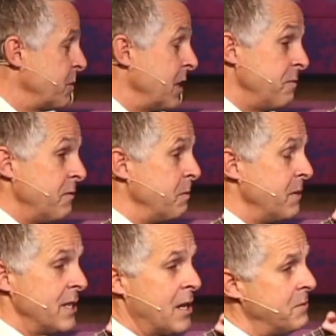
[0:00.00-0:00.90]
maybe even been
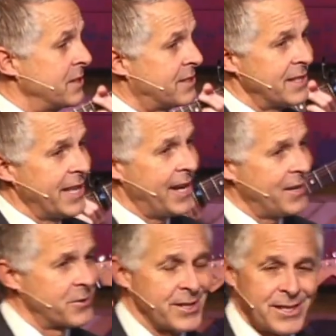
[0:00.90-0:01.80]
coming to the
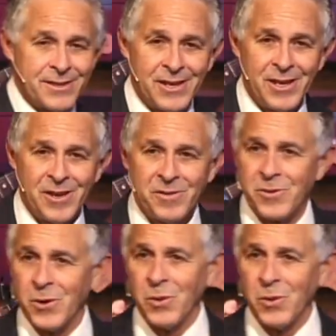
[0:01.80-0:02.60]
gathering for a